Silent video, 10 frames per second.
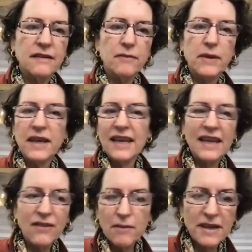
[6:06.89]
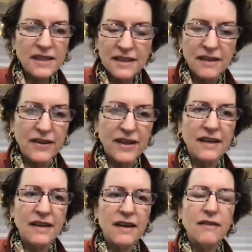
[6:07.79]
be in the midst of it
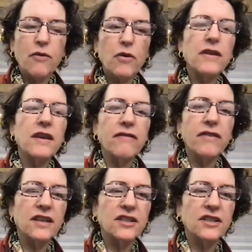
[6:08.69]
for the event